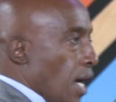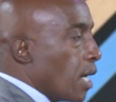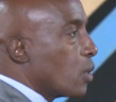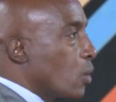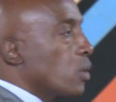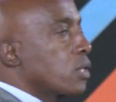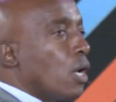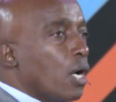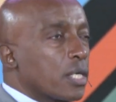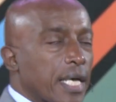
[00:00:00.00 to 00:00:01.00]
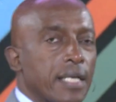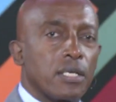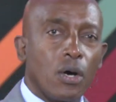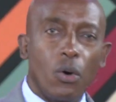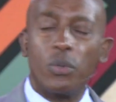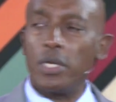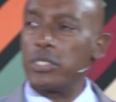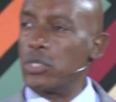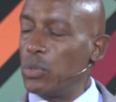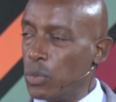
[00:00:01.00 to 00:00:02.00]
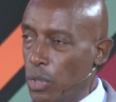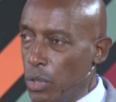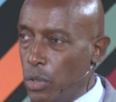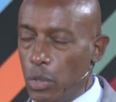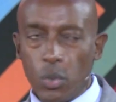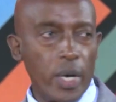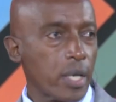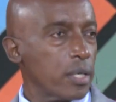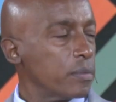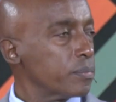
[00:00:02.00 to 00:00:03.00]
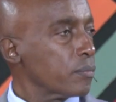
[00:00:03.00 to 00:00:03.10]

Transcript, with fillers: A good God can only do good work.